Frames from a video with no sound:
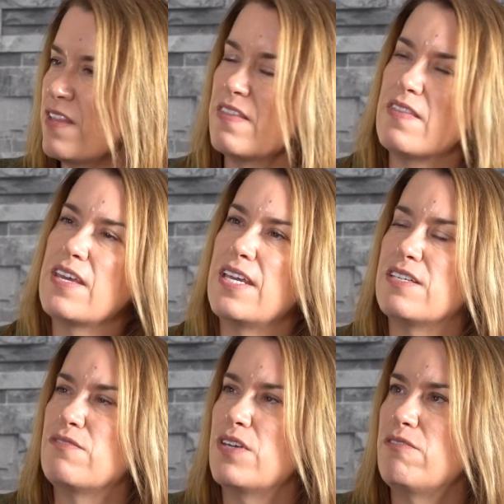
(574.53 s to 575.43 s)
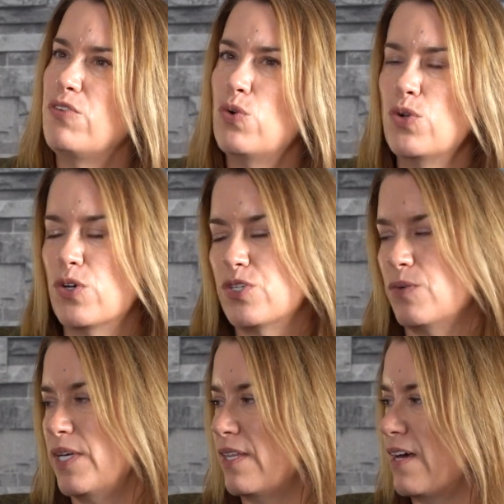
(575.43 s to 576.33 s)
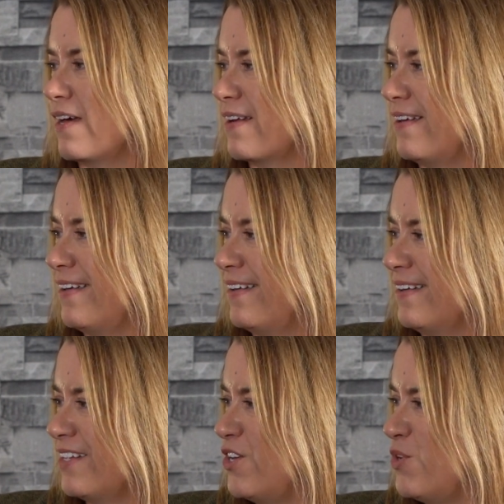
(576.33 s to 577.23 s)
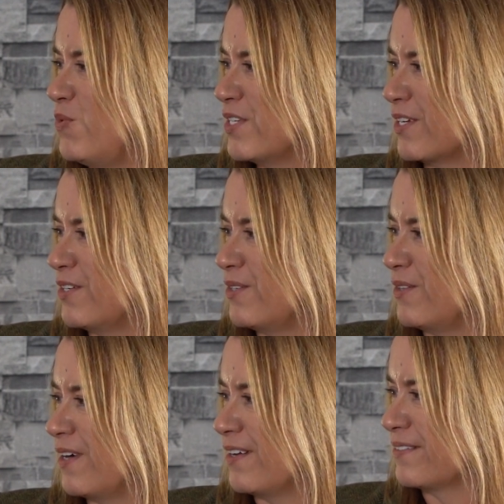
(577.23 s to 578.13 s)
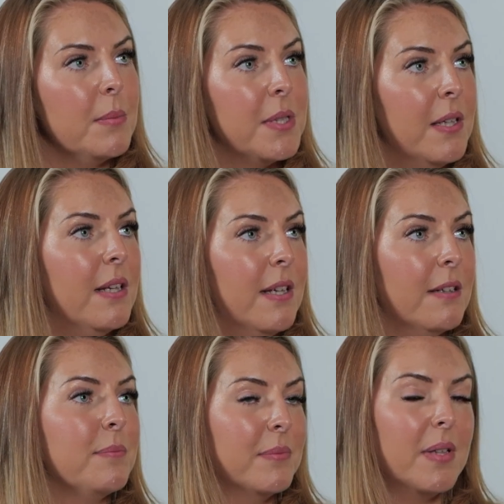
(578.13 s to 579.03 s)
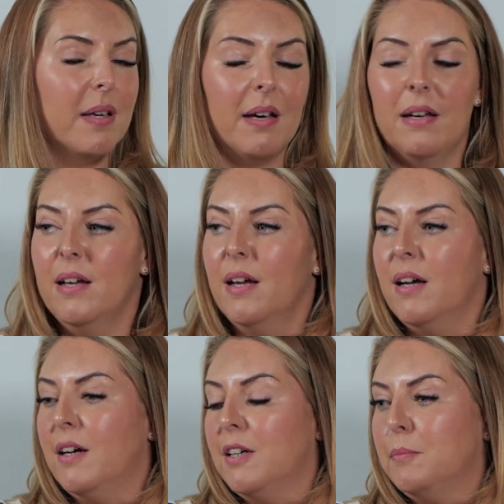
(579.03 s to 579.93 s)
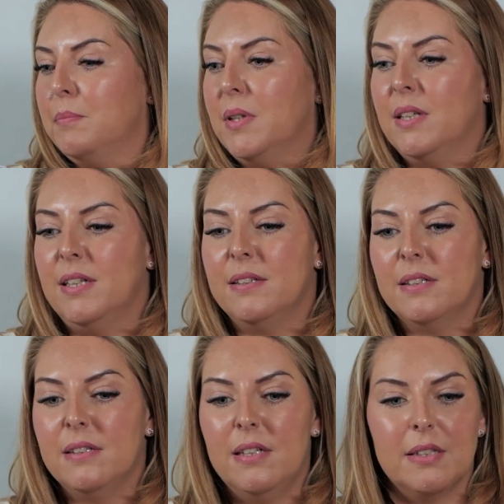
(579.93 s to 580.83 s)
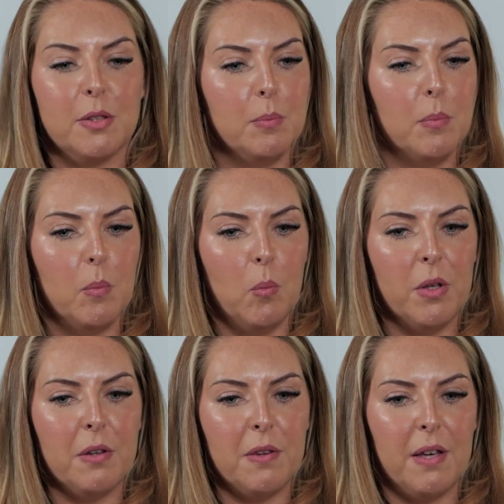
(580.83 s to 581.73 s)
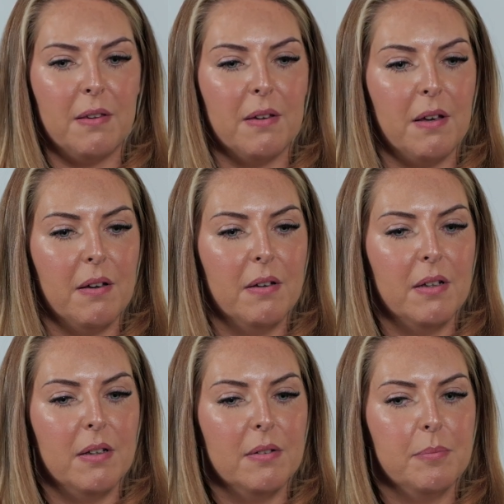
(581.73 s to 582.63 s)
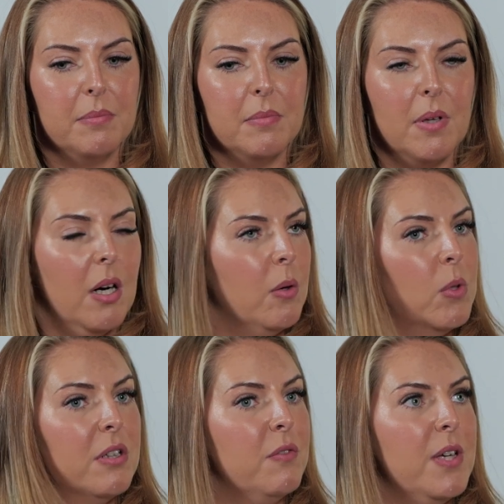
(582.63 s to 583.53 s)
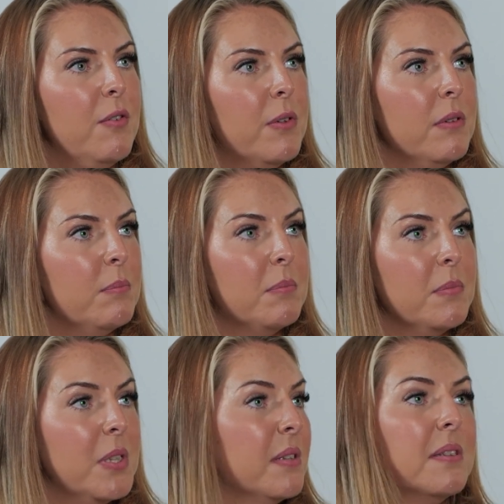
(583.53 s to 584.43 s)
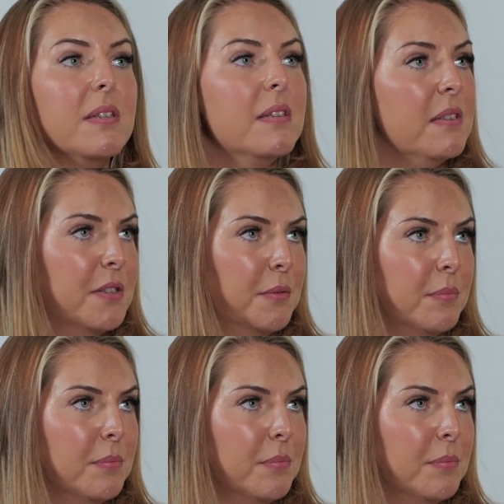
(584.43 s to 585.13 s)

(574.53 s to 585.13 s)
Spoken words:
The thing is, if you're not doing that, then who is going to do that? Absolutely, yeah. And it's one thing that I wouldn't have even considered